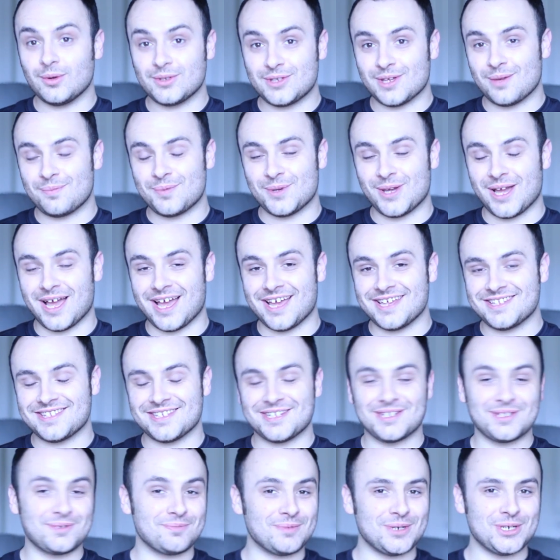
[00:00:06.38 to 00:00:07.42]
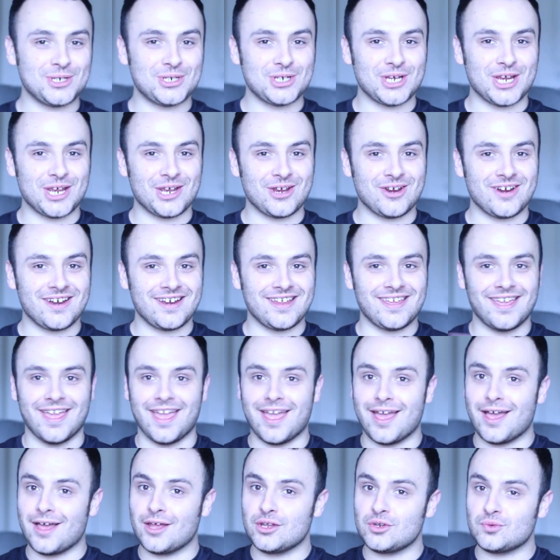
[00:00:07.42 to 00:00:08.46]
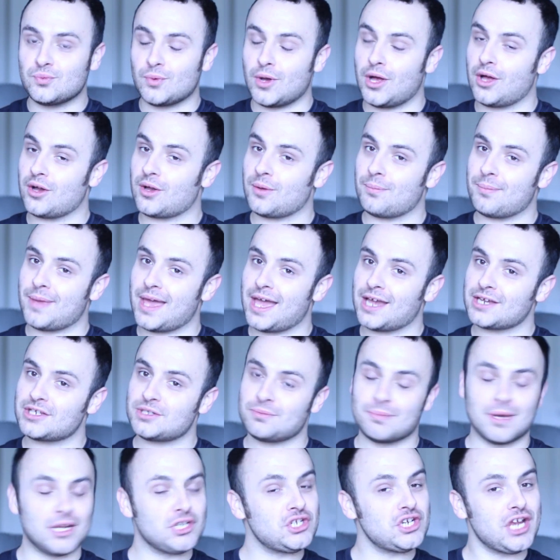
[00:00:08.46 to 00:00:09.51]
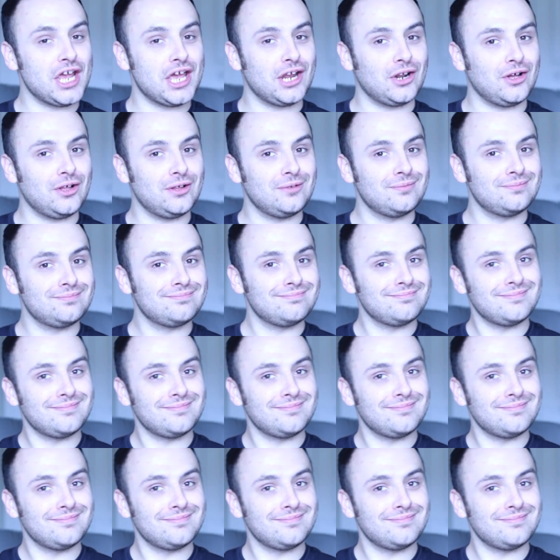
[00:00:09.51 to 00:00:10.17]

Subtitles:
what's up, you guys? It is me, Shane Grady, and welcome back to my channel.